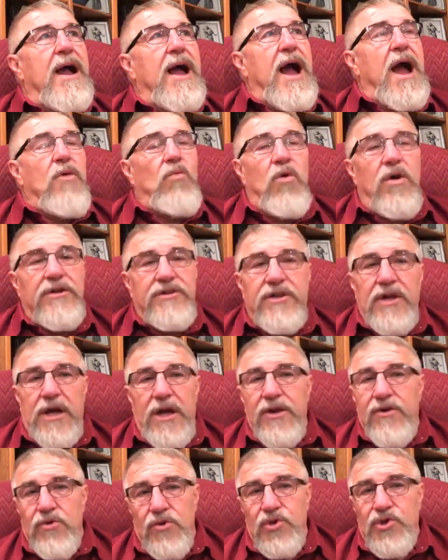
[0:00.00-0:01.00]
I want to
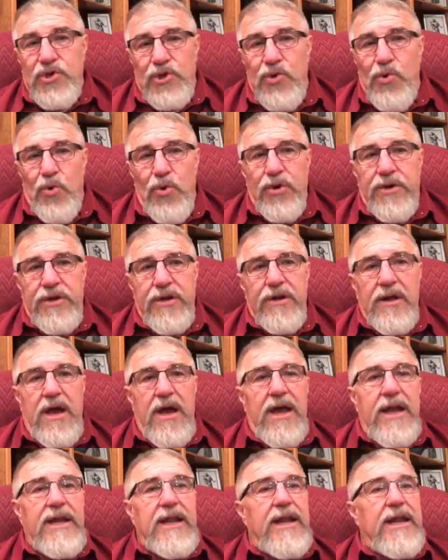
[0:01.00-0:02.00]
underscore
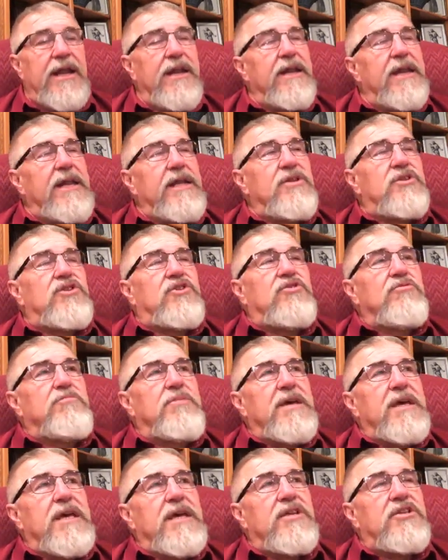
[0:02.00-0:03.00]
tonight, and it needs to
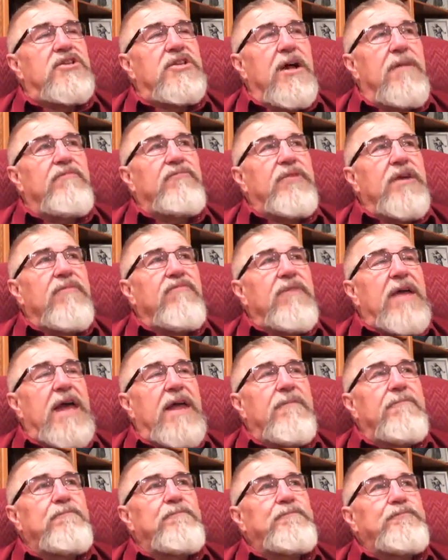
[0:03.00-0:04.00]
be something
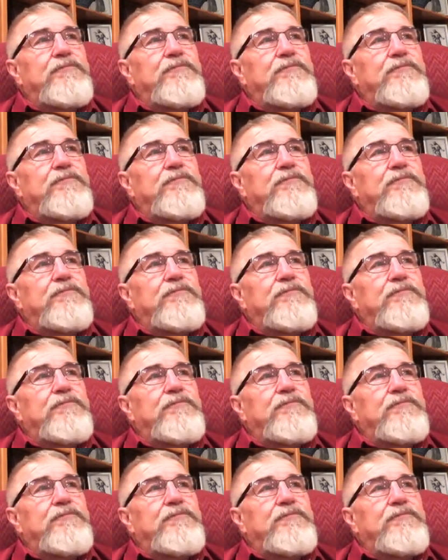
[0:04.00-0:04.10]
that